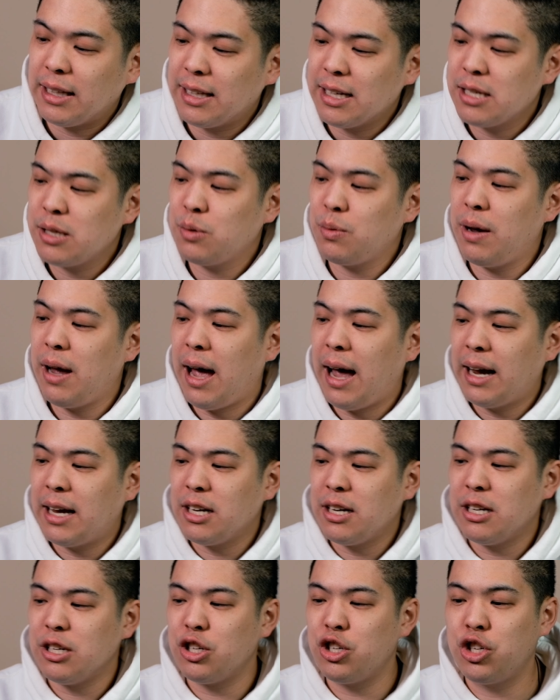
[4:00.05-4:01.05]
This way I
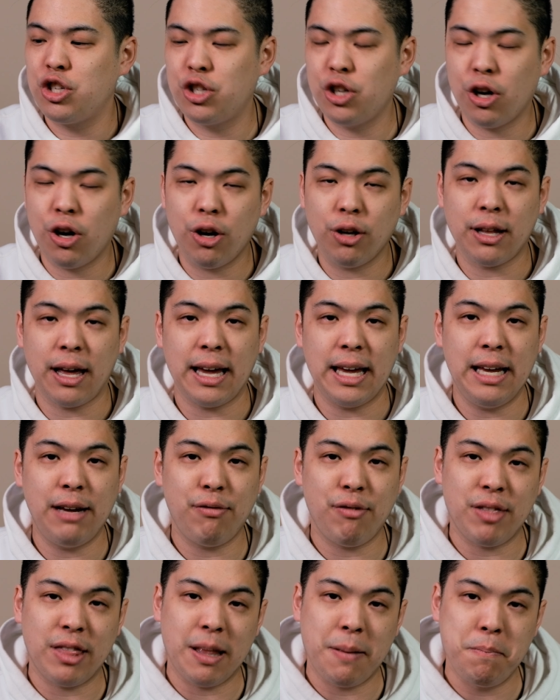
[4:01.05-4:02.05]
can ensure that even the